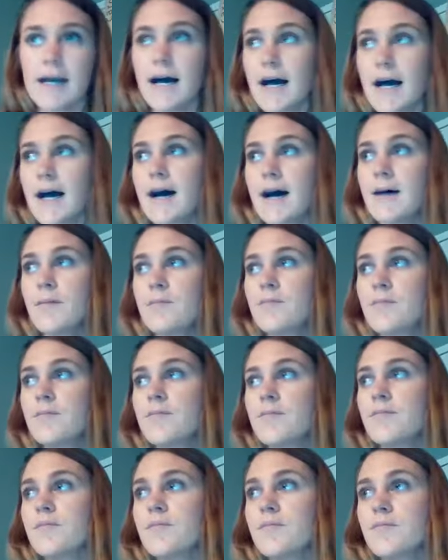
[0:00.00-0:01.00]

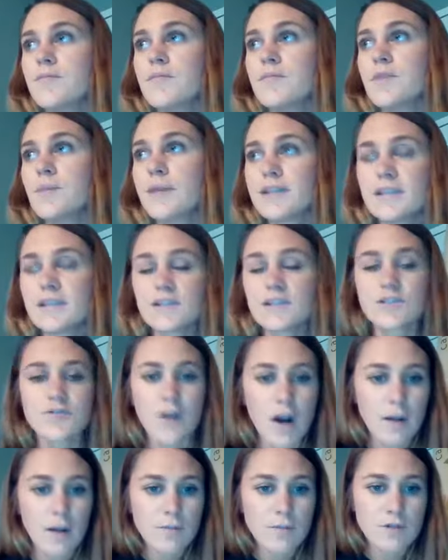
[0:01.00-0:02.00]
The
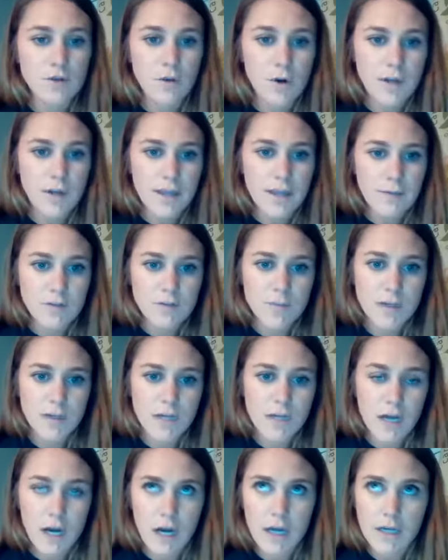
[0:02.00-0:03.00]
Midlands Farm Tour that was
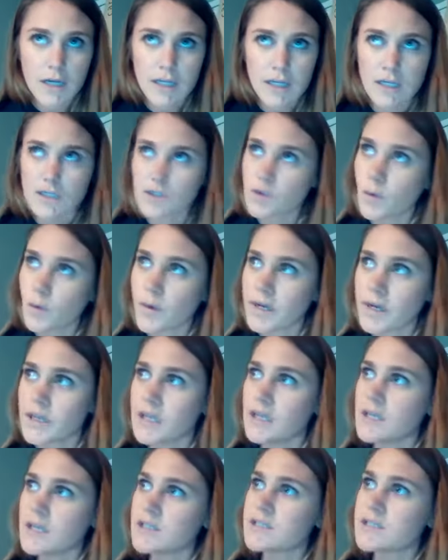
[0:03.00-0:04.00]
put on in
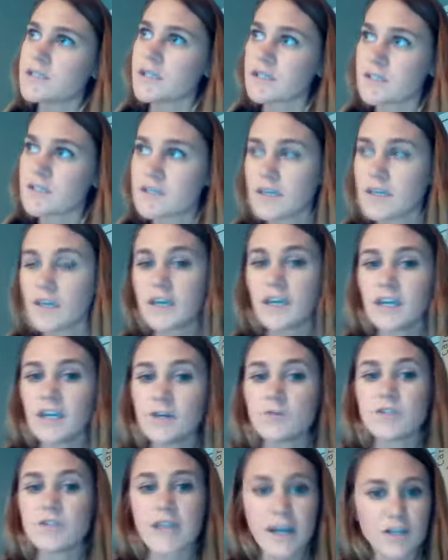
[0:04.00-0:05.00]
2016 was